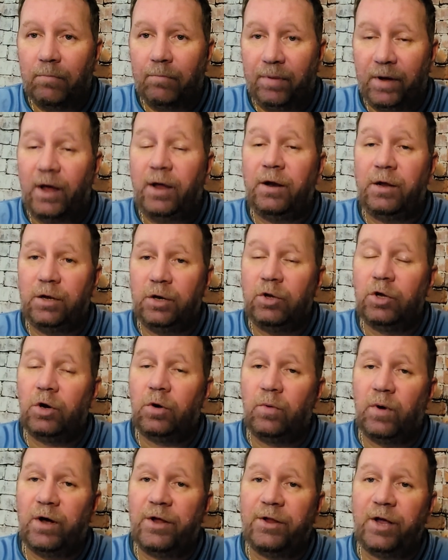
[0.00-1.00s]
But you
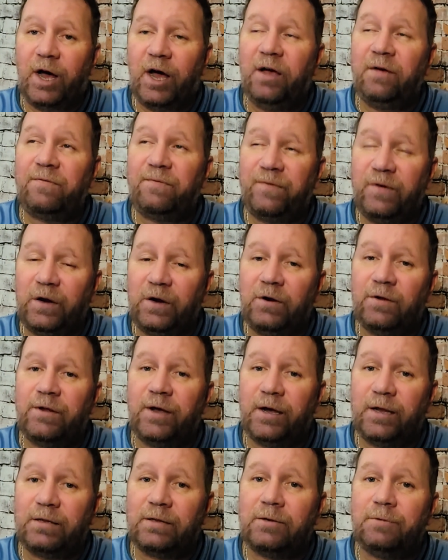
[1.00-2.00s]
know what? I fear
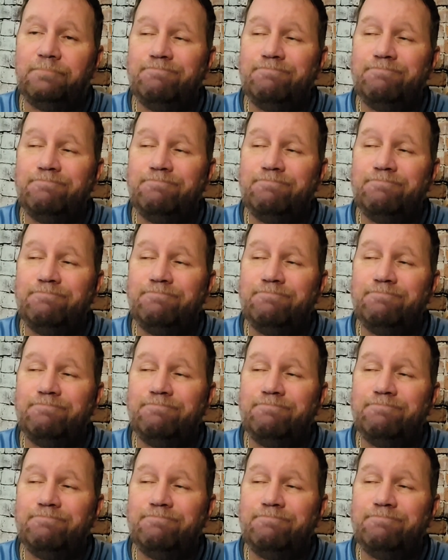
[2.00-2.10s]
that